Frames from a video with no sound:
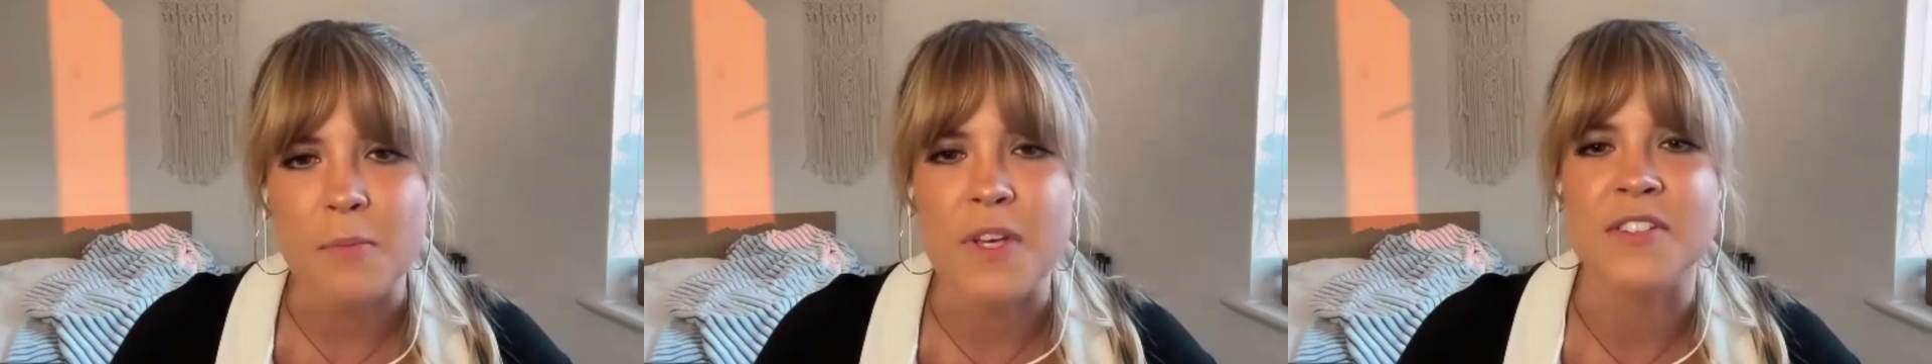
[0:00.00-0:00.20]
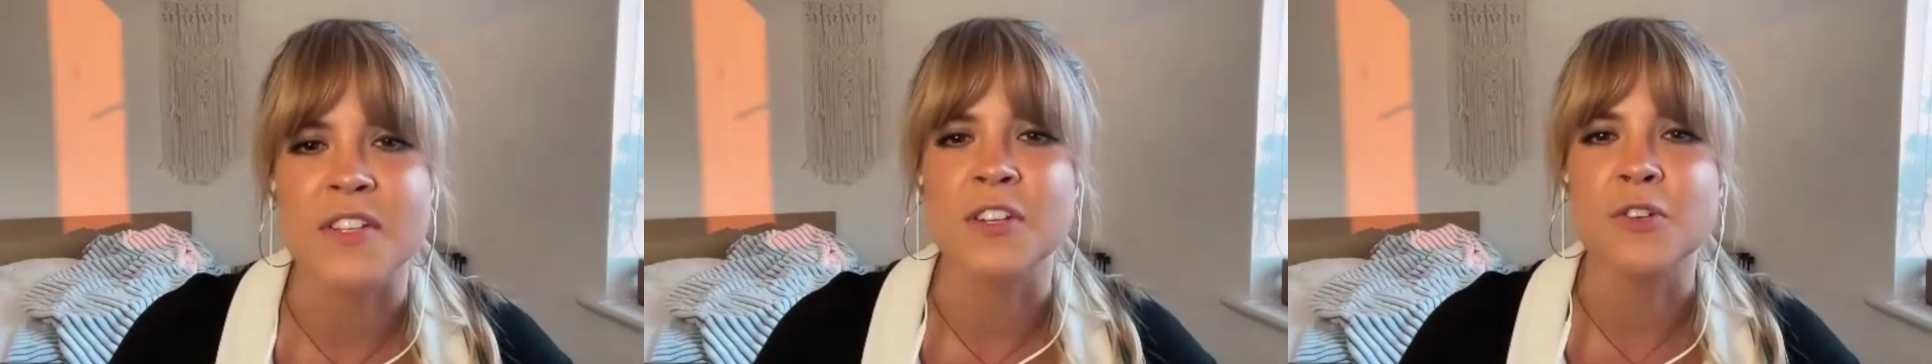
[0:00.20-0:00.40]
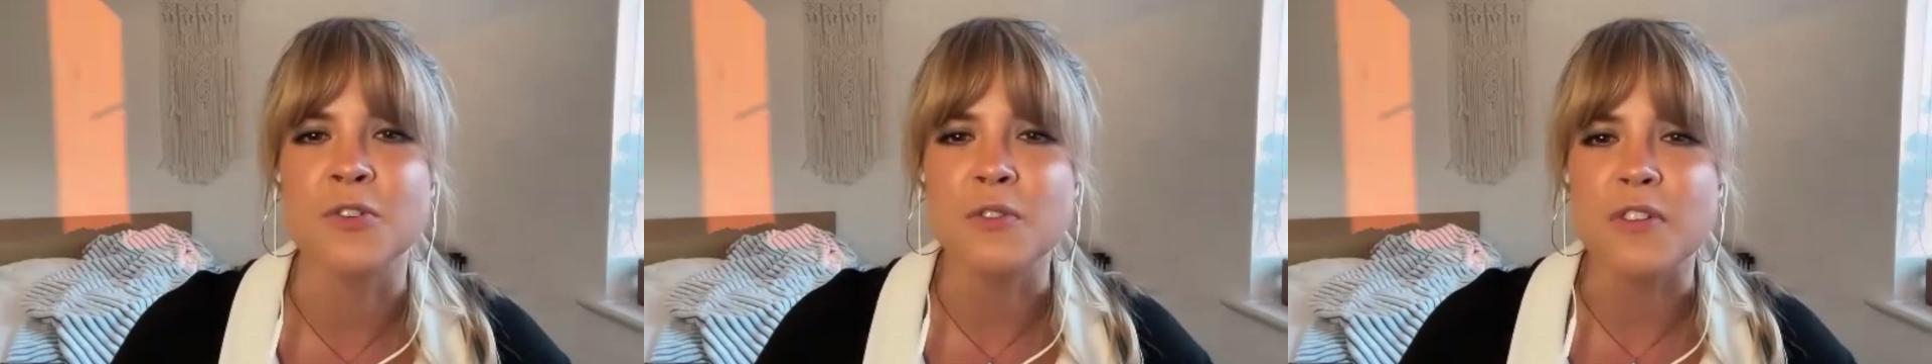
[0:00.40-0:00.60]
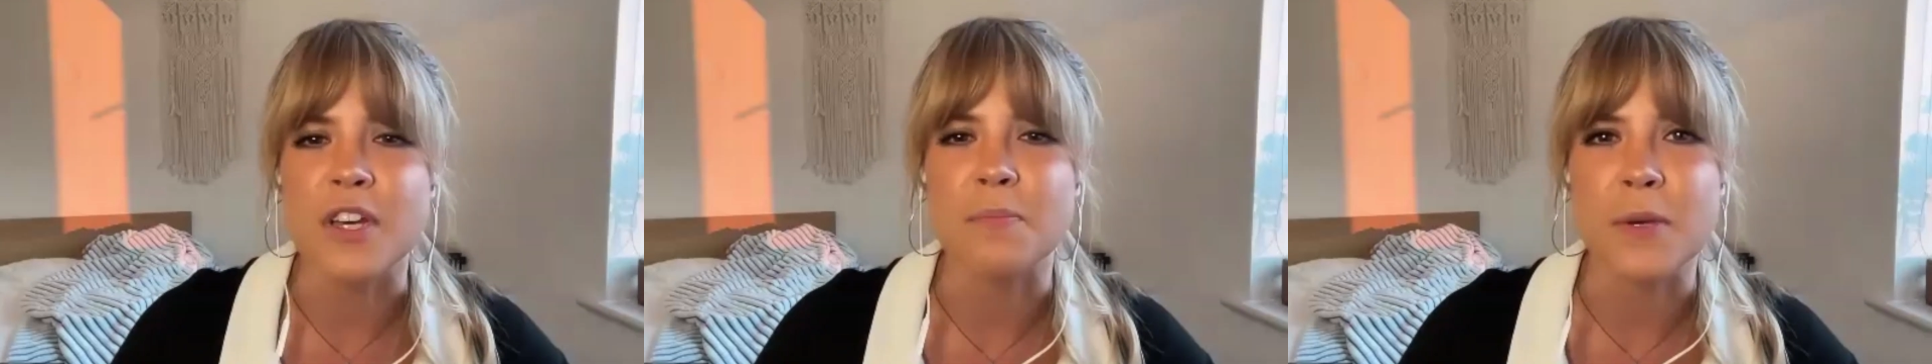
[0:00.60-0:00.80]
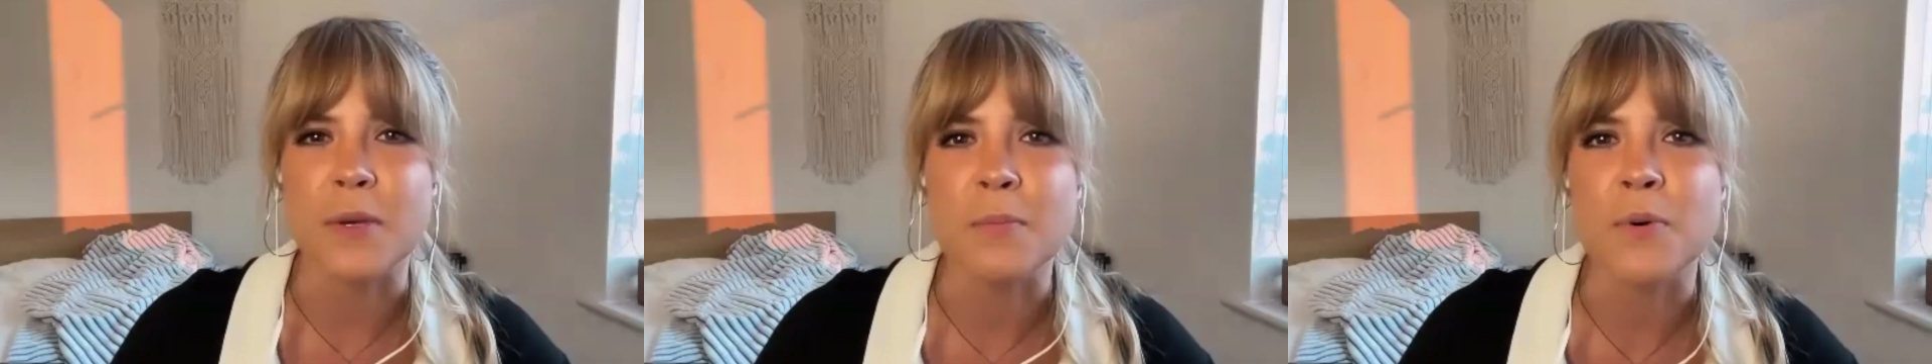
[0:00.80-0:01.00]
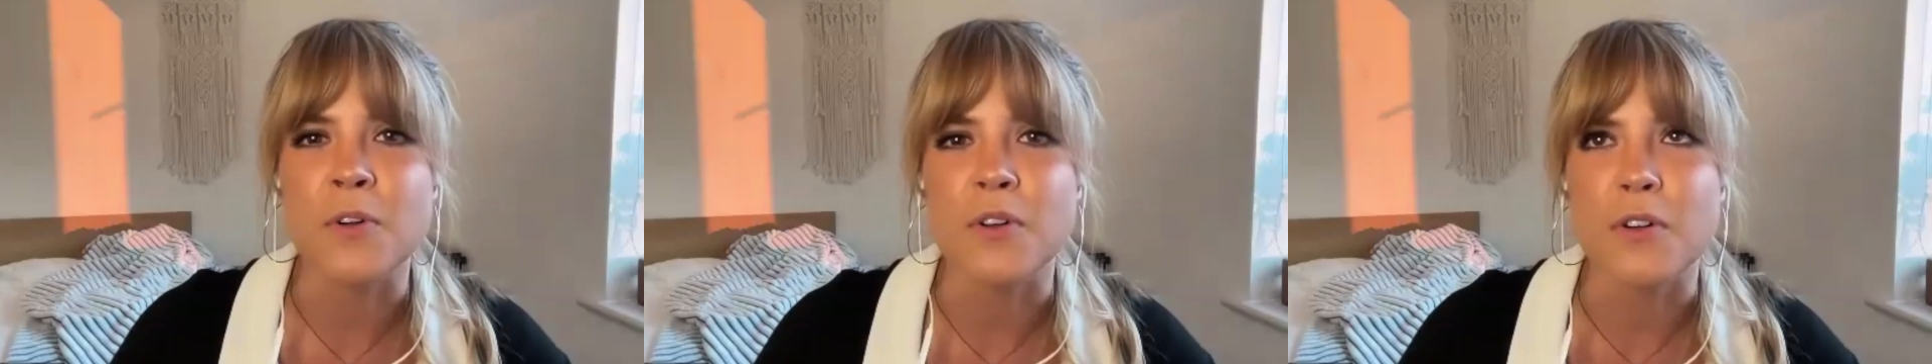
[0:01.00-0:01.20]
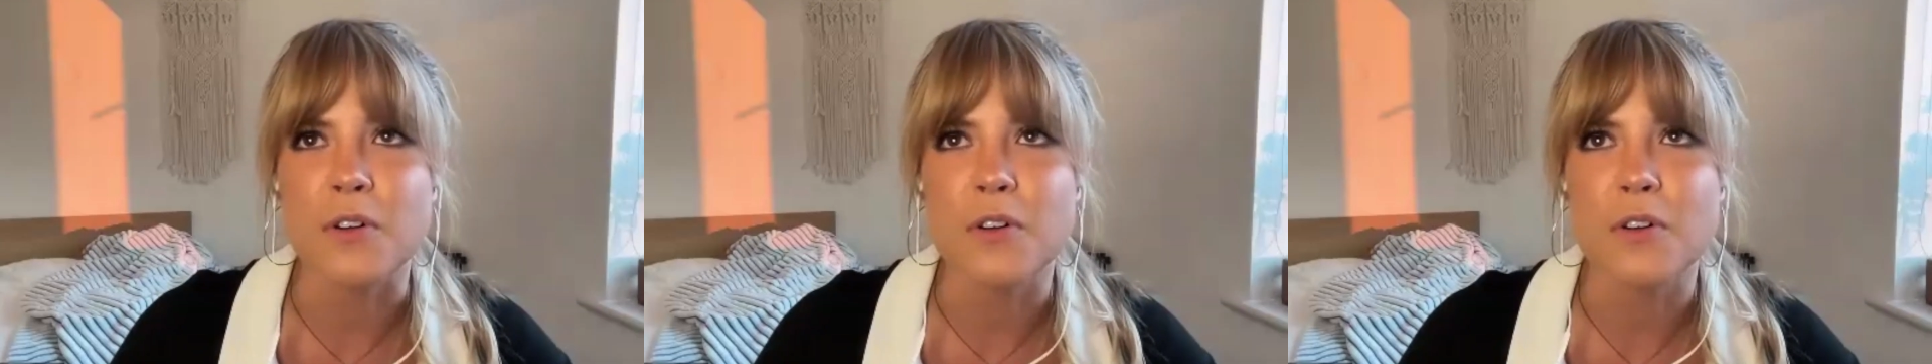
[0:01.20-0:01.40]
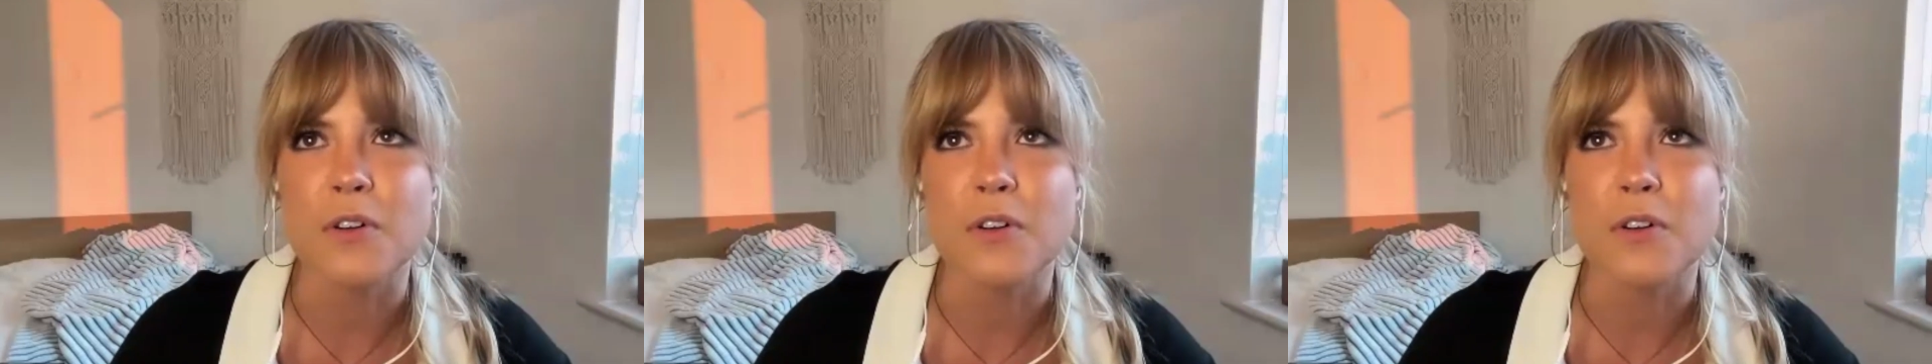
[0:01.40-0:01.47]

because I knew people,